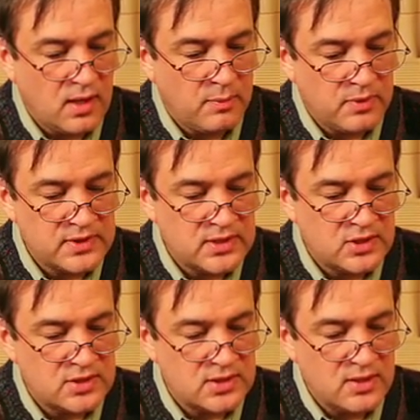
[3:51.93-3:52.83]
Couple of
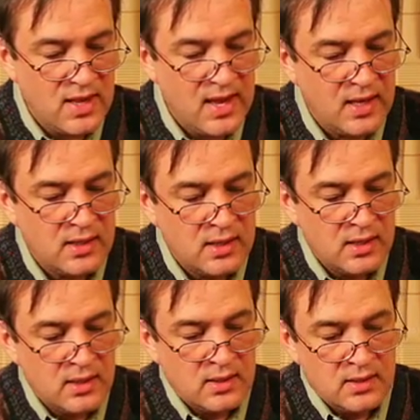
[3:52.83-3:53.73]
stitches in that,
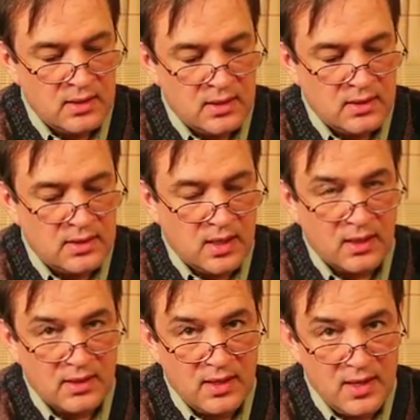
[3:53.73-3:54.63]

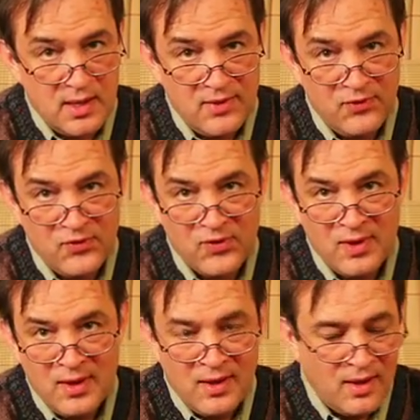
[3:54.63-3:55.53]
tug the ends,
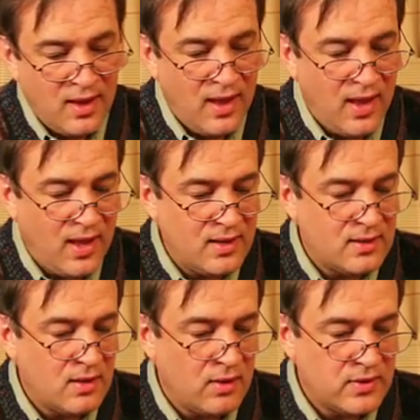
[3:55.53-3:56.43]

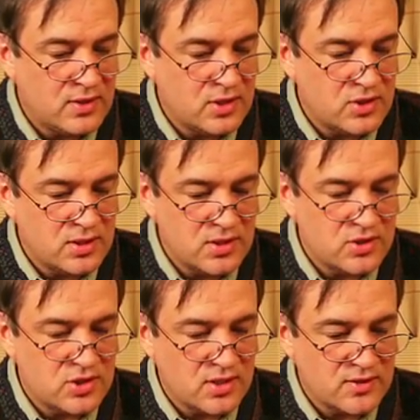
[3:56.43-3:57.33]
and the tension
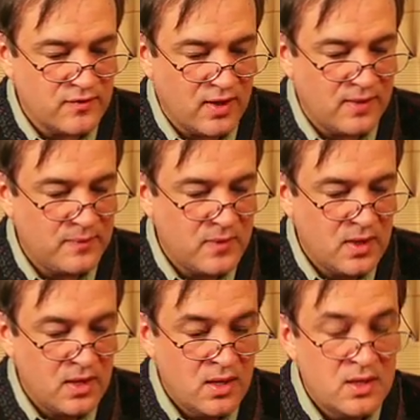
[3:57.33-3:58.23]
is just fine.
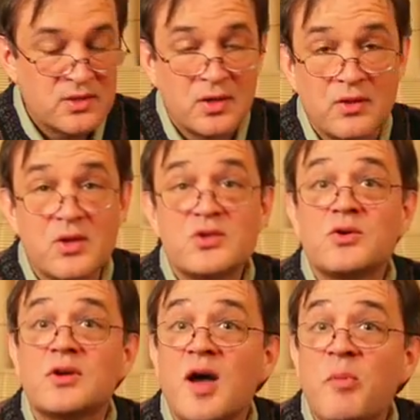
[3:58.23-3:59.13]
So those
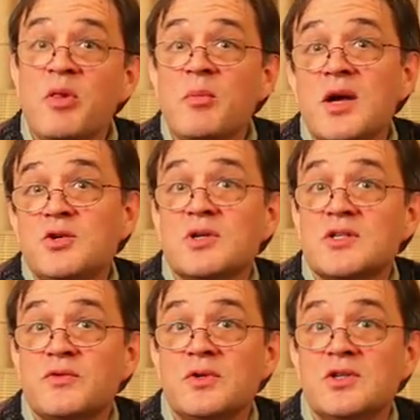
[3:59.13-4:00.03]
are a couple of my
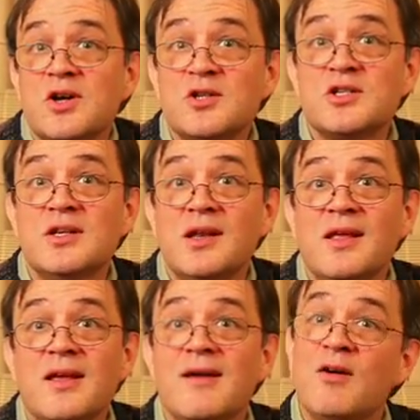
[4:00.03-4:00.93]
tricks for Intarsia
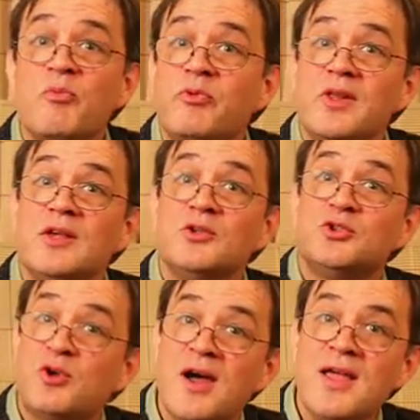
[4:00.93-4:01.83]
knitting. Hopefully you'll
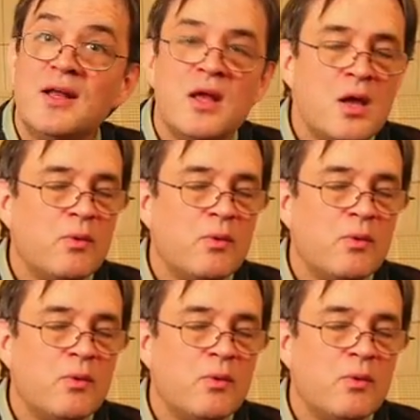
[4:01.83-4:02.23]
try it.